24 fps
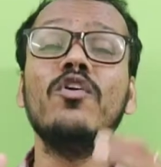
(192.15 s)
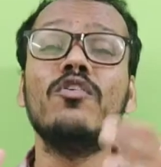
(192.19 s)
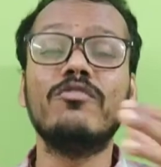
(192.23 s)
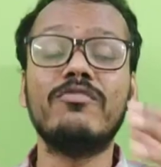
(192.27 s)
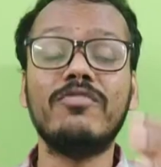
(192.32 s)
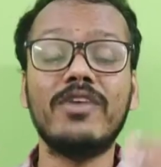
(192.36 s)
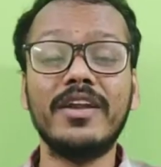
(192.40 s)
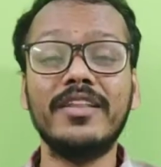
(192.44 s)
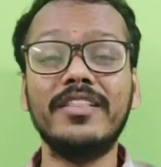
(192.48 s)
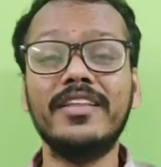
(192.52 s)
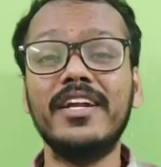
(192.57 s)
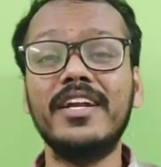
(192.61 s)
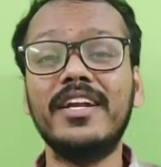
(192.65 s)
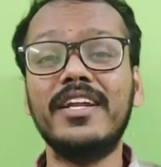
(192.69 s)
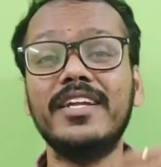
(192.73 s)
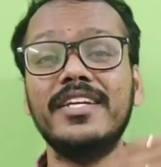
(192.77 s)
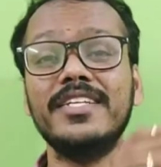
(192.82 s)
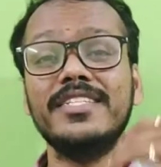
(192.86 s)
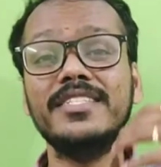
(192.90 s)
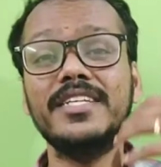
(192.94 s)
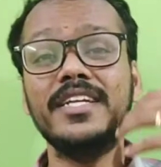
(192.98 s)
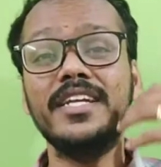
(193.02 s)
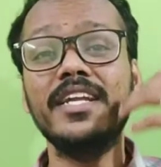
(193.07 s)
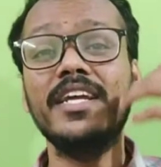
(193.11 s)
For that
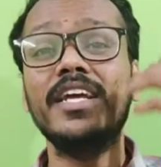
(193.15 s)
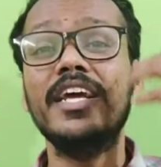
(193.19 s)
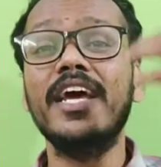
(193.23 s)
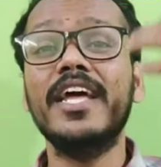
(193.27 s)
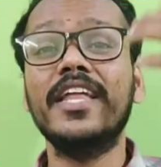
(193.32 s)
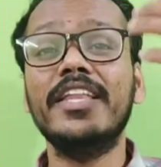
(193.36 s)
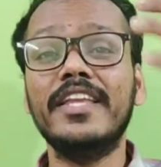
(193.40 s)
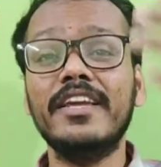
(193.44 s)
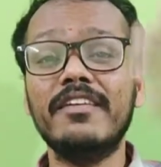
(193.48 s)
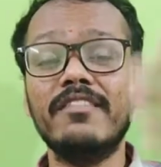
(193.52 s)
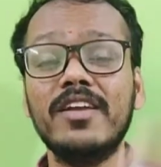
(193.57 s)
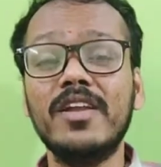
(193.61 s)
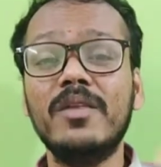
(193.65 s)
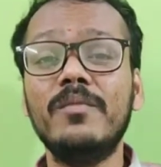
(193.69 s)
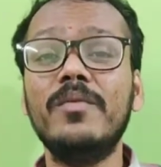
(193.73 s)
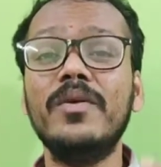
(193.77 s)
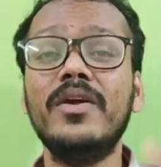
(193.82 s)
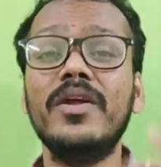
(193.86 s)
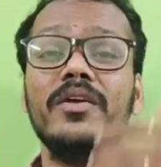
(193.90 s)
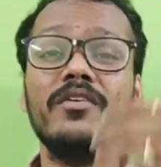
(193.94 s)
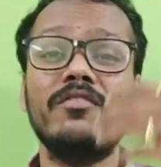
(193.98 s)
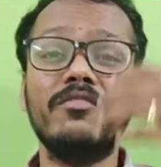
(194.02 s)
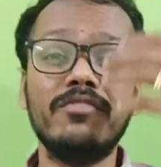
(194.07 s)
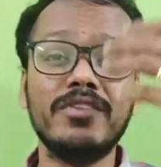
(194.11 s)
reason they will
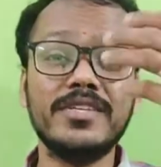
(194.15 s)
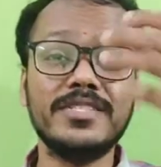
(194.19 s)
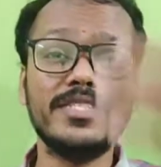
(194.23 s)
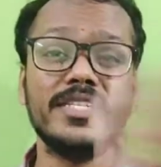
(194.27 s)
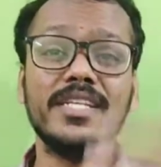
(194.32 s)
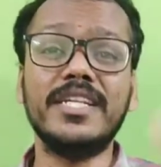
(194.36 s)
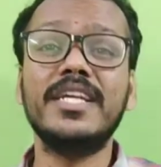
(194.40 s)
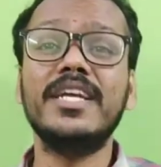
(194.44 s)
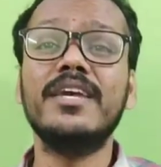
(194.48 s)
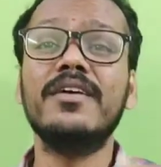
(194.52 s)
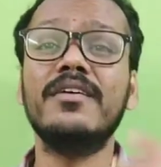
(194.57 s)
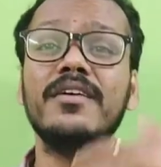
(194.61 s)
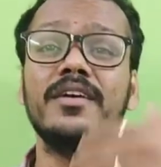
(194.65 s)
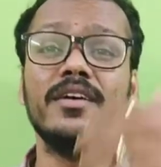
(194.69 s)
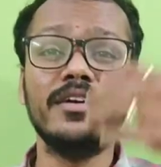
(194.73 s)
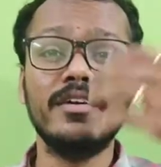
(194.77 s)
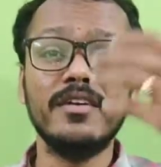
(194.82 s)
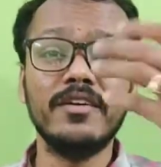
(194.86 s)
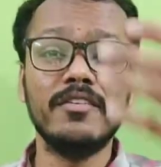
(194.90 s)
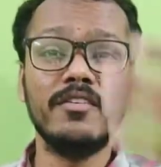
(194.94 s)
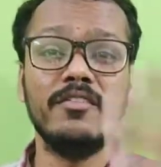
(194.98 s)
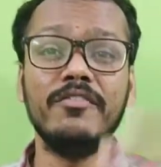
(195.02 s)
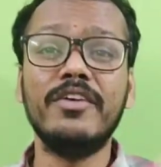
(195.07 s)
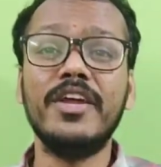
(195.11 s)
be visiting
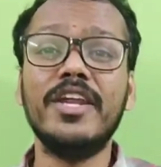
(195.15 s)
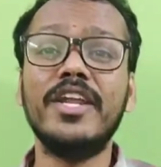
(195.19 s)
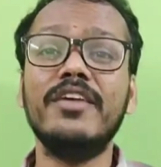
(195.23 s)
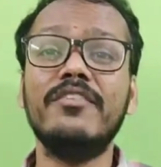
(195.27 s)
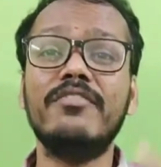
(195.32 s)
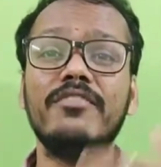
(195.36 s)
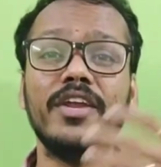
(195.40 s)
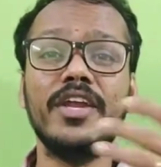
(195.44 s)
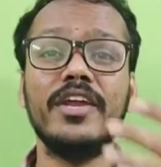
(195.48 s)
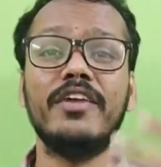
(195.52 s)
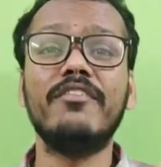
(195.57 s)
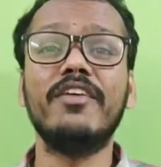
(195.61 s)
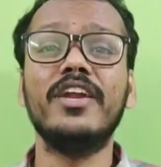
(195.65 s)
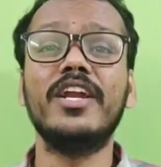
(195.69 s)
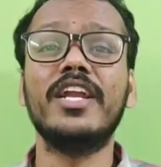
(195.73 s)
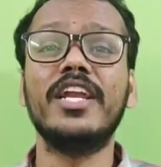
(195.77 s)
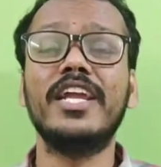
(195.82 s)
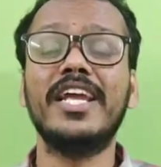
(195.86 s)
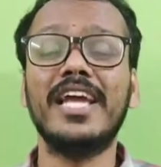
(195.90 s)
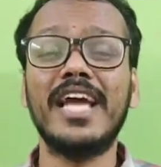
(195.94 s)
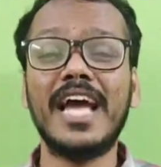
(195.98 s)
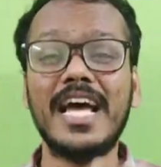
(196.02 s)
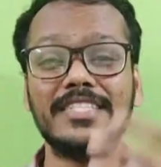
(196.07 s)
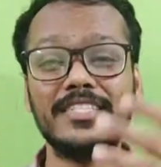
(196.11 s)
very
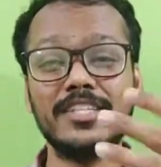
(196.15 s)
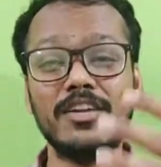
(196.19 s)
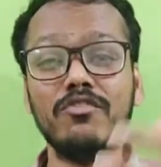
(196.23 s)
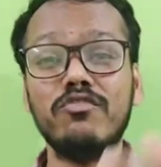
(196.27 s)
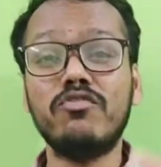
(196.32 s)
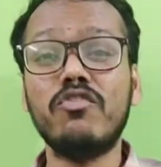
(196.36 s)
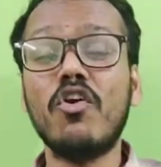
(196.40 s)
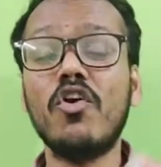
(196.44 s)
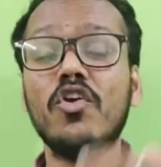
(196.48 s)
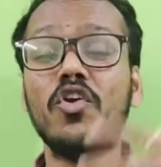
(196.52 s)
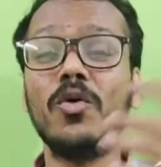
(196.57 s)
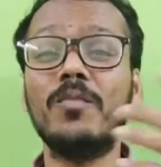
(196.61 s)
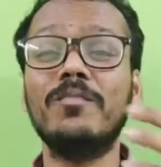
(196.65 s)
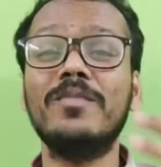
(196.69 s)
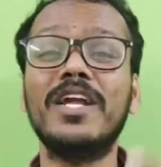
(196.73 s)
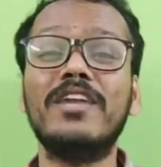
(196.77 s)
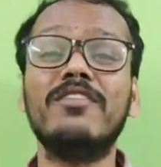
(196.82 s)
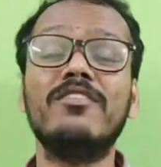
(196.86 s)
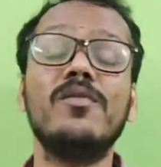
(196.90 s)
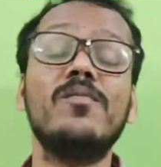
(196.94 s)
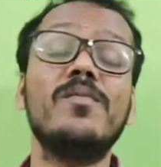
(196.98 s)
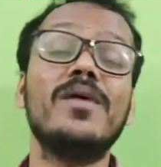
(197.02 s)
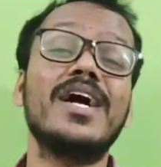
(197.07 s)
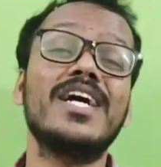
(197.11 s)
frequently as a follow-up.
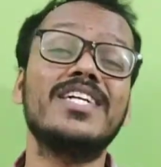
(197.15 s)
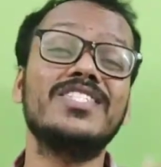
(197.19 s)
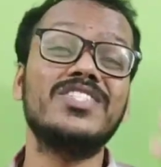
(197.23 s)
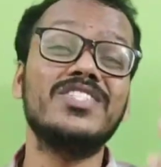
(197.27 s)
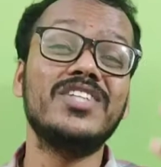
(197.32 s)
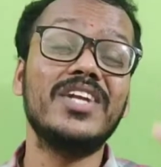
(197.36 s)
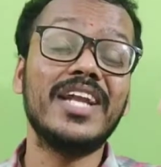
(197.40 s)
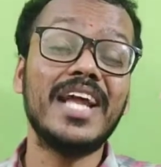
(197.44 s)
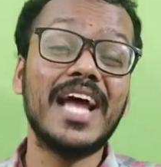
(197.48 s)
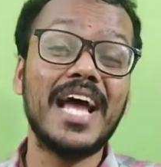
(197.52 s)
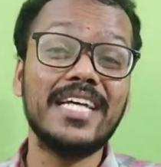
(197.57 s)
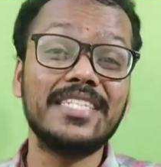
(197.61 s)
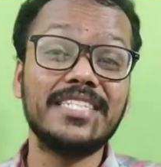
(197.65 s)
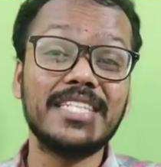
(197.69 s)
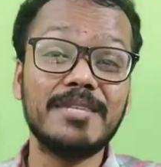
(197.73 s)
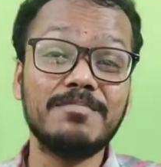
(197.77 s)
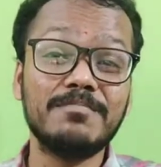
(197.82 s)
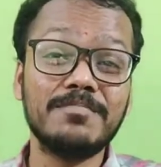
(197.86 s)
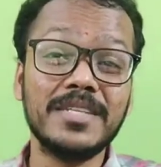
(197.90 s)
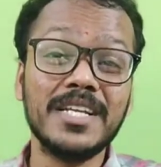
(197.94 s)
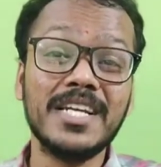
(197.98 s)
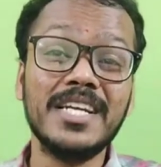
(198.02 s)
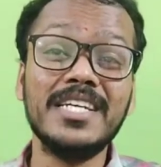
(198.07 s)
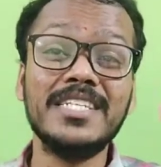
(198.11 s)
That will be considered as
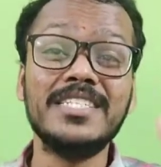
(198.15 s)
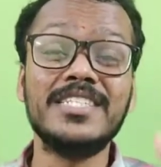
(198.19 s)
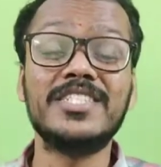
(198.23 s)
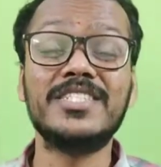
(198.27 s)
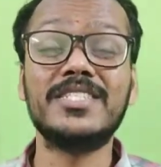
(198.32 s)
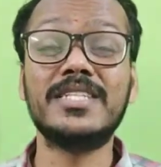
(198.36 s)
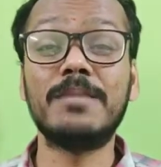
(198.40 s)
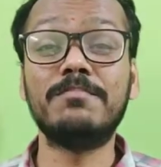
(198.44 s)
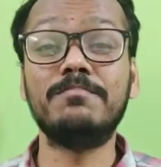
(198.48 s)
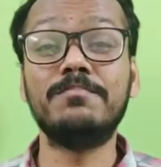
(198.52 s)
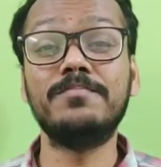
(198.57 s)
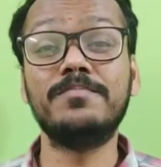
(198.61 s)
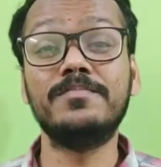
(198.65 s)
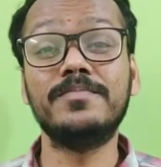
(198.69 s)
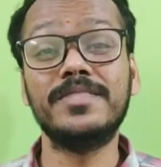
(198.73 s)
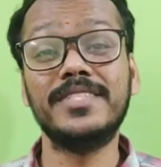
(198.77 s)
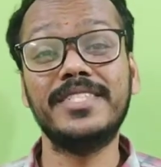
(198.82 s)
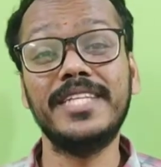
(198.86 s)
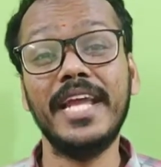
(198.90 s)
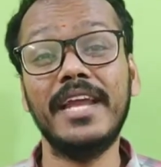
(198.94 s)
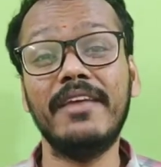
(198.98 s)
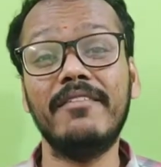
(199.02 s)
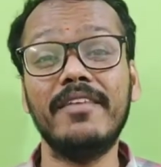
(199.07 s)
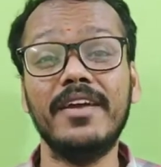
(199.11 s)
an
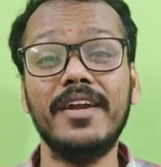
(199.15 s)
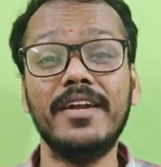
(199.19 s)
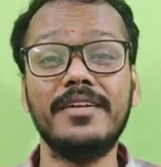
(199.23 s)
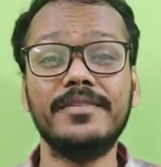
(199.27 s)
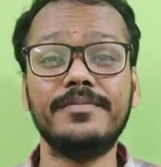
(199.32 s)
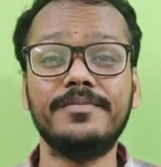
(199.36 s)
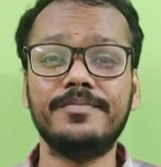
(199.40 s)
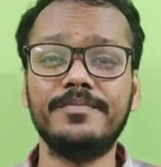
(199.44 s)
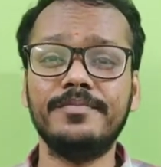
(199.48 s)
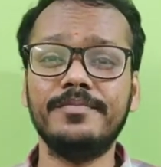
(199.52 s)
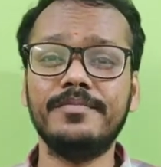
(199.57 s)
subsequent.